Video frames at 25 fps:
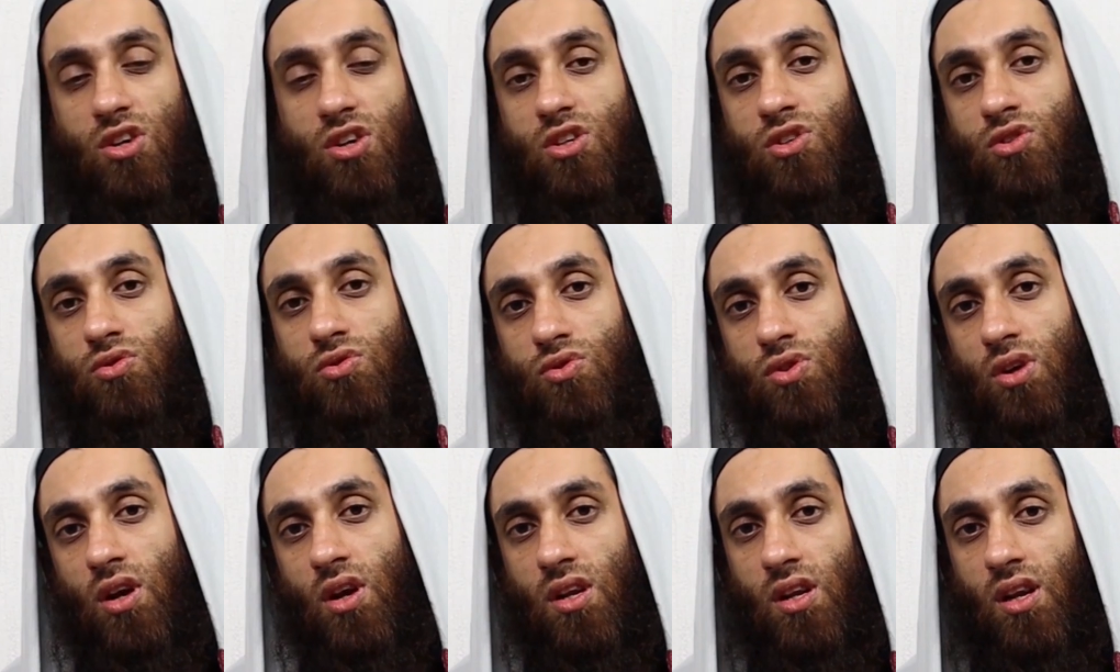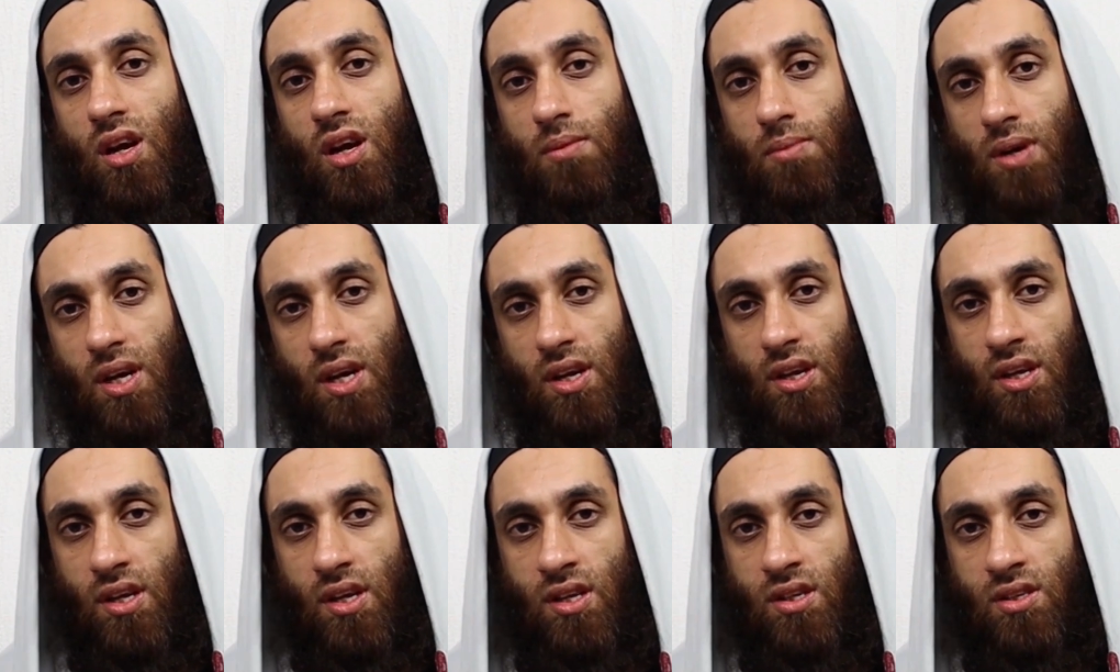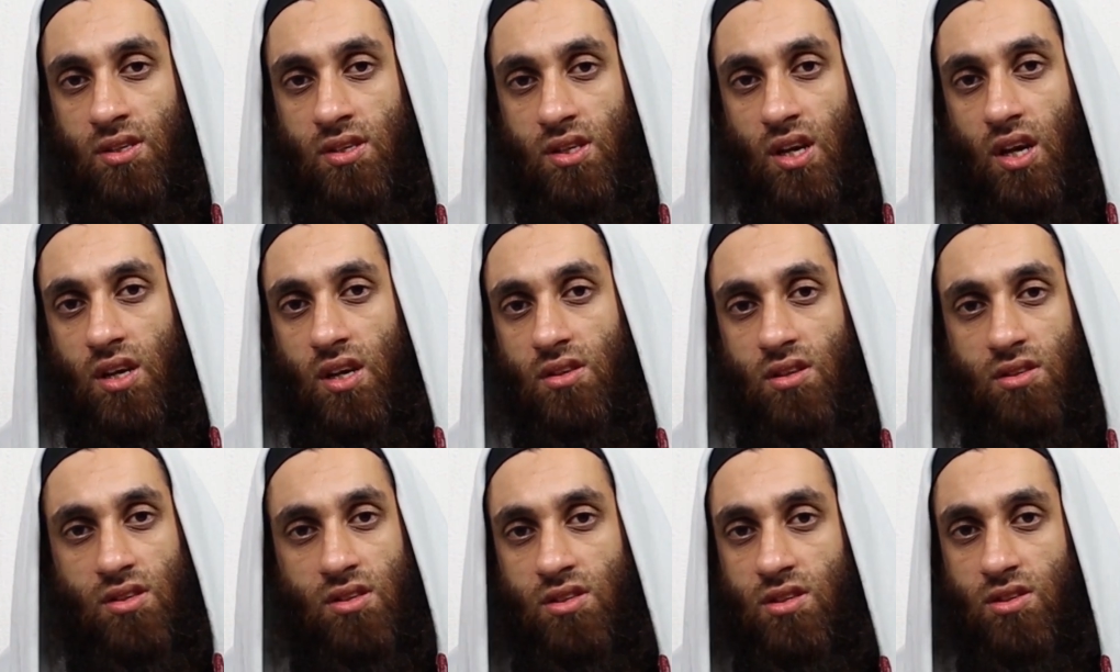Dr. Sultan al-Umairi is
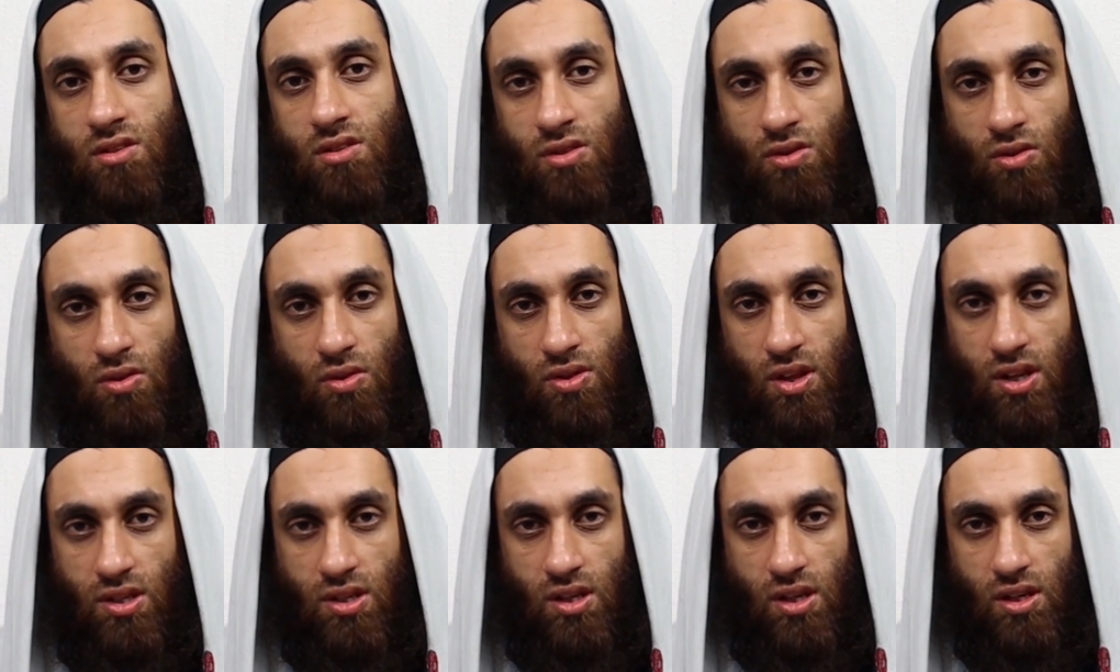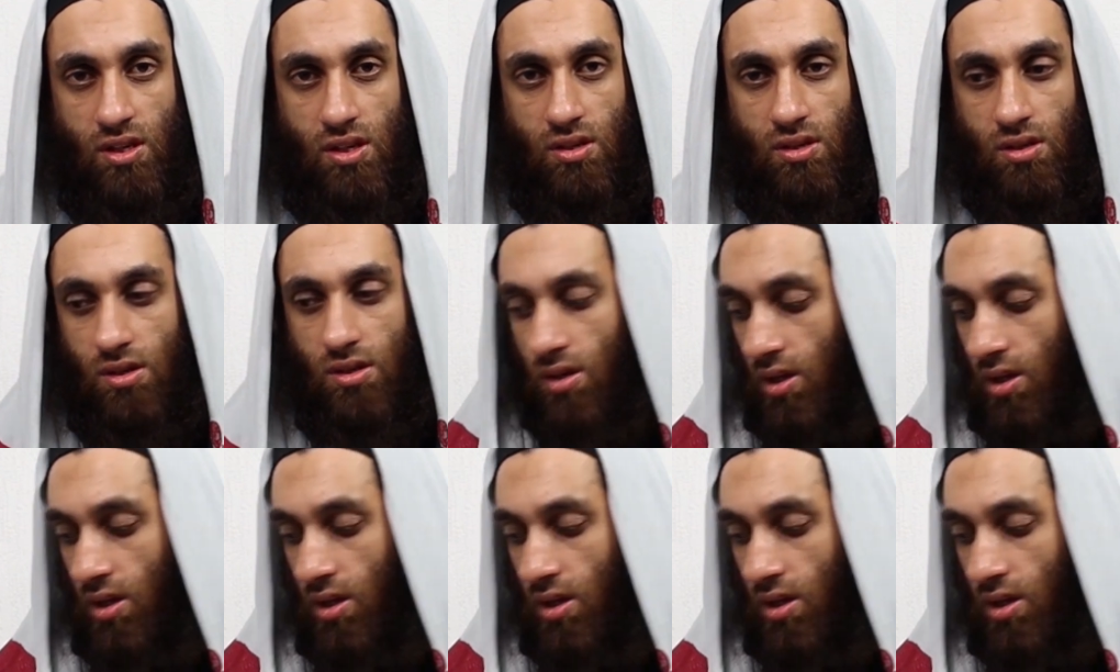saying that this is inauthentic.